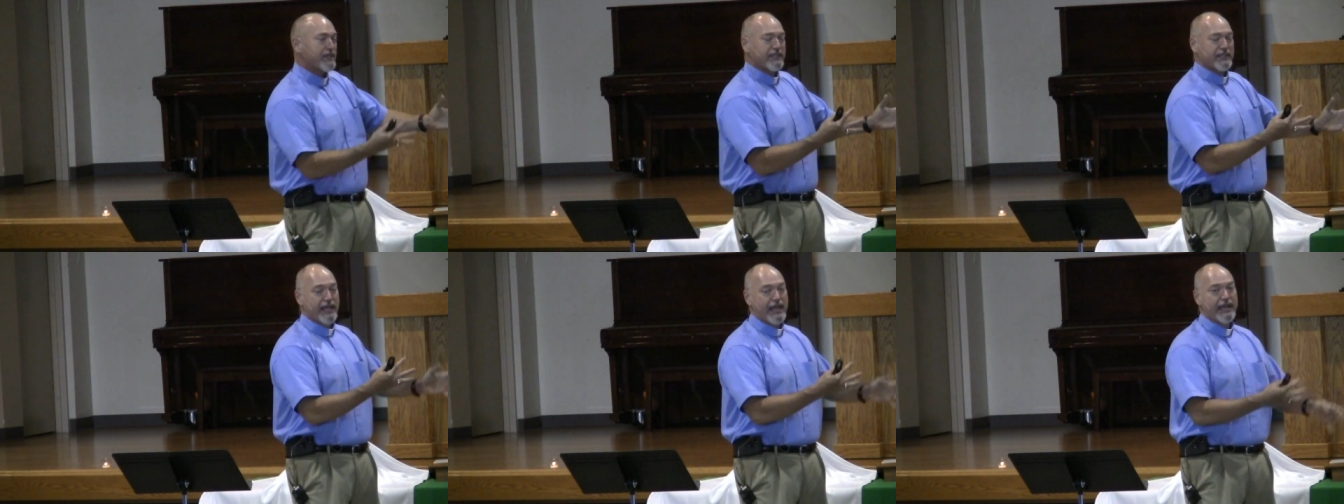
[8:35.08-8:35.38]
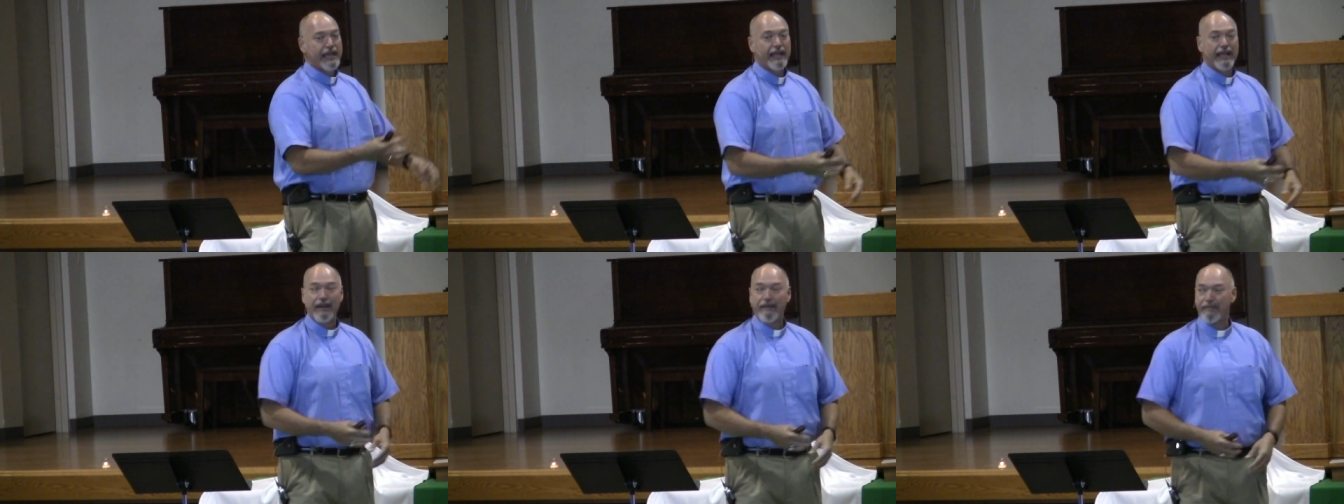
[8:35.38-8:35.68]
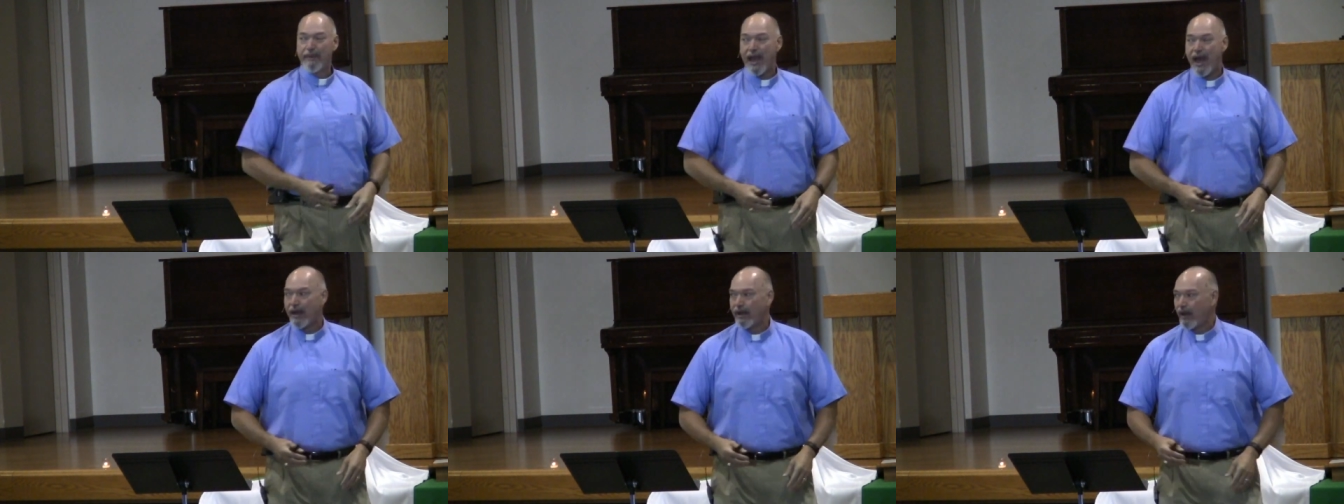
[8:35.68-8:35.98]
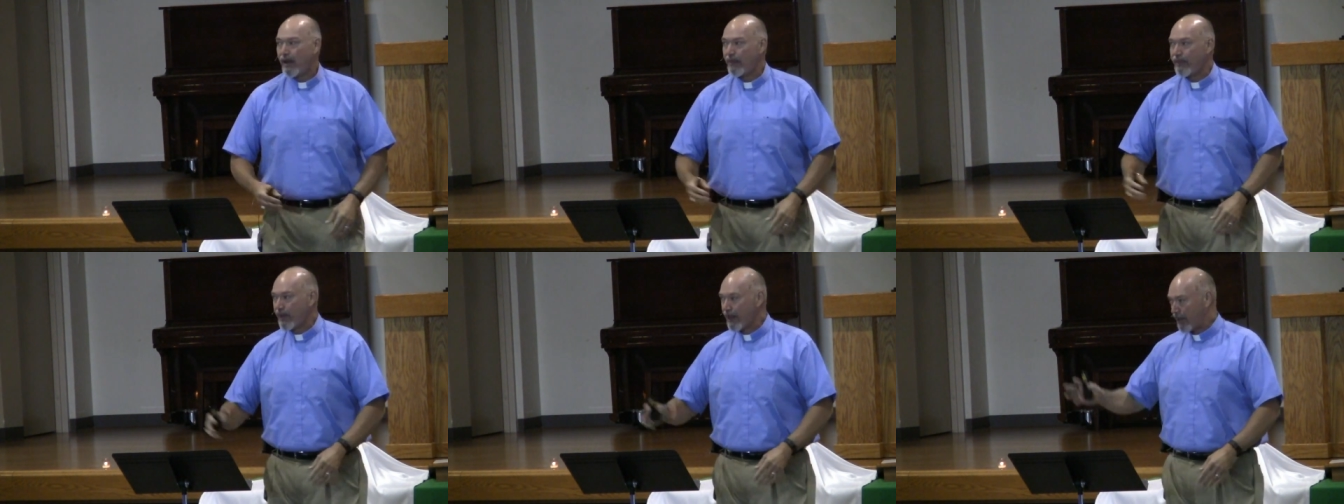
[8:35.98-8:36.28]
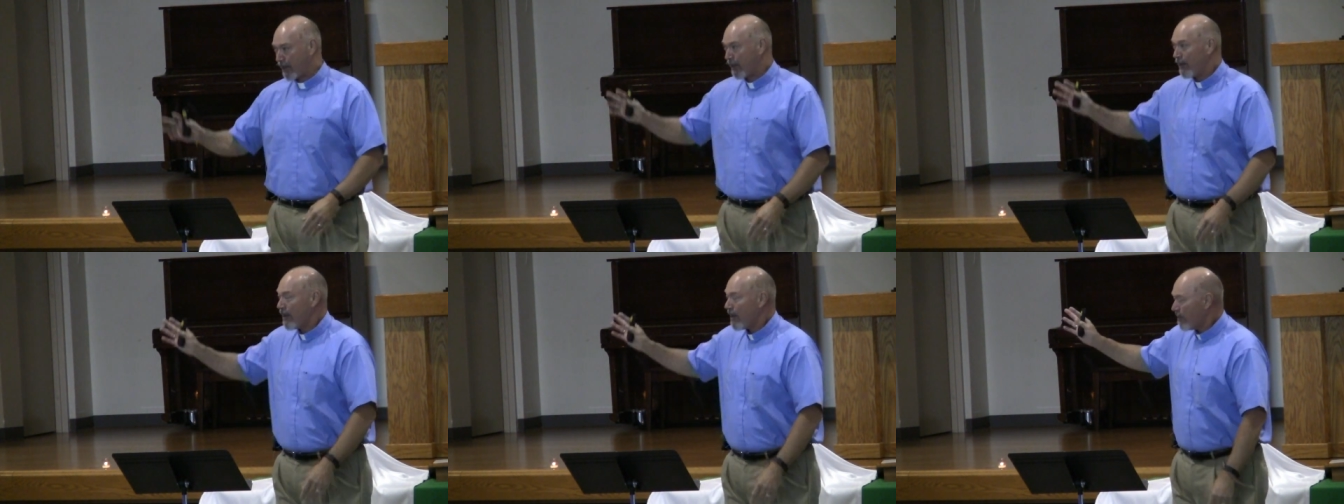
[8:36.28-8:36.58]
sending him out on
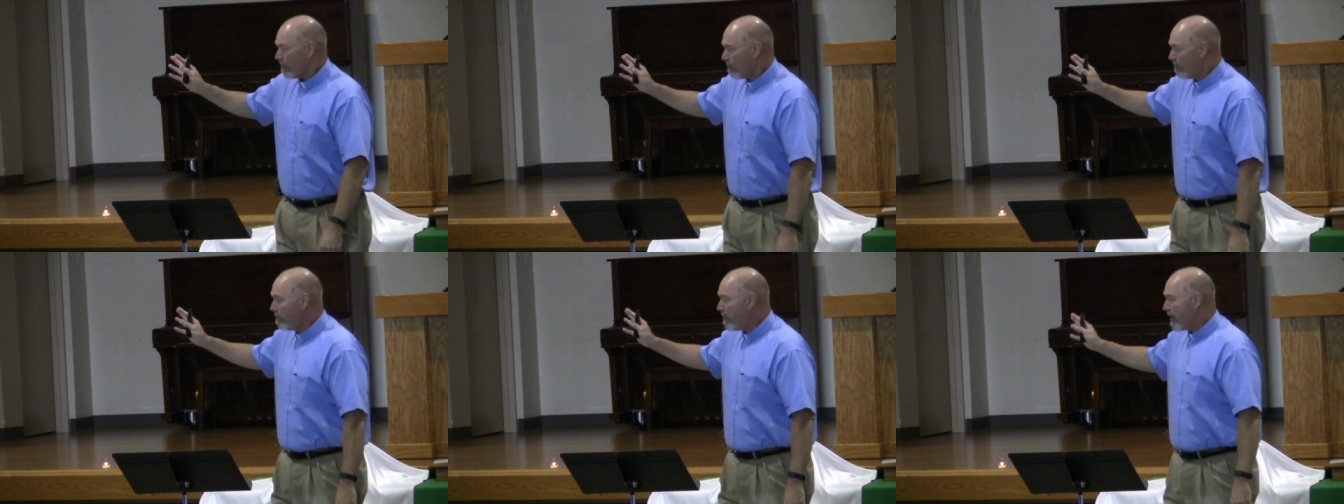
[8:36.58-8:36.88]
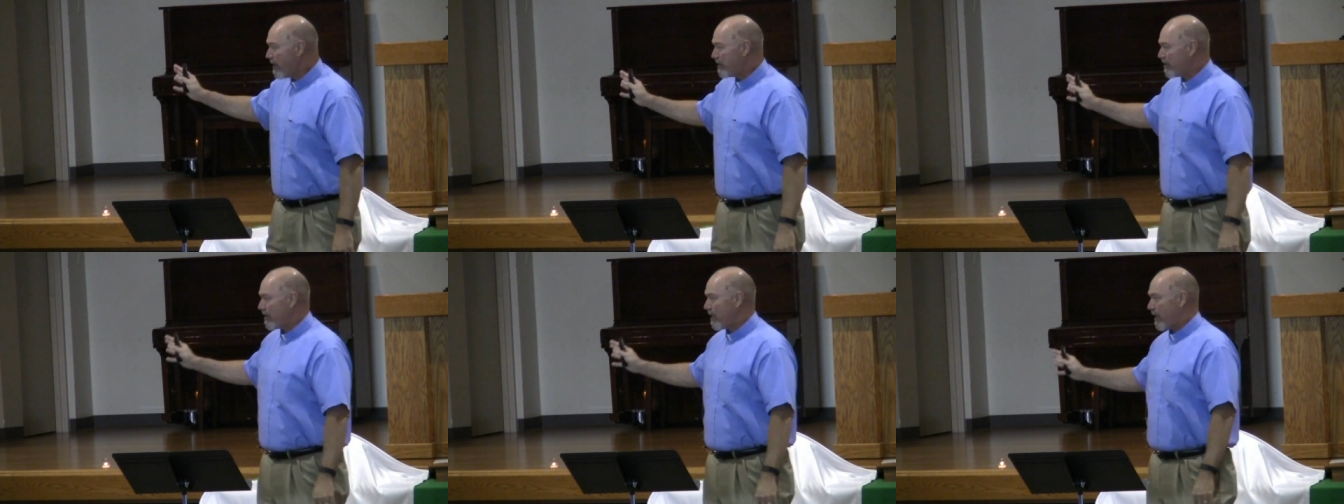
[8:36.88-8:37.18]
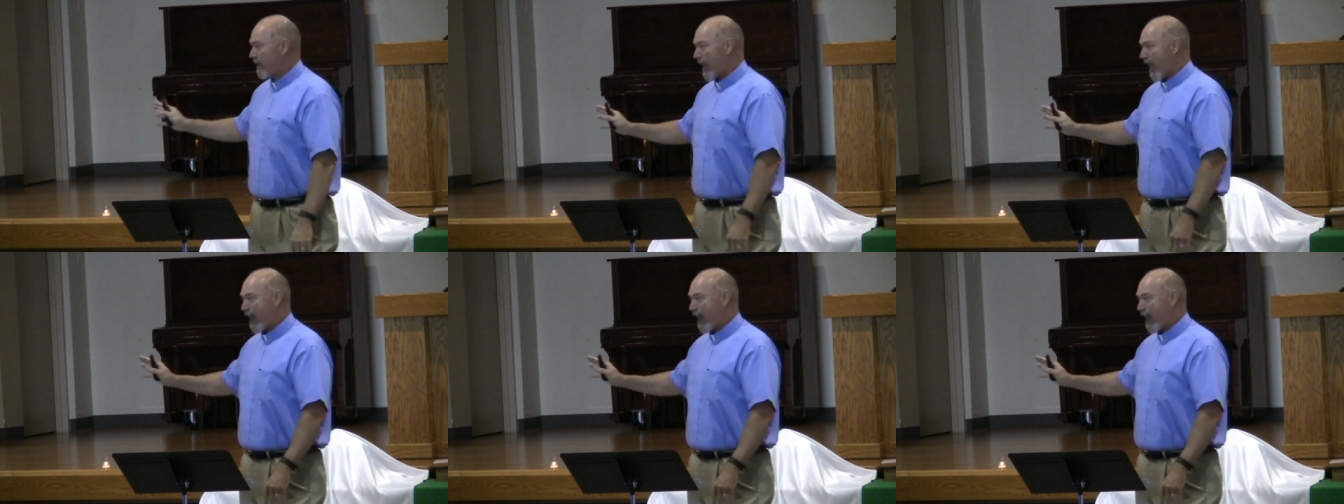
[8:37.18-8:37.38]
their mission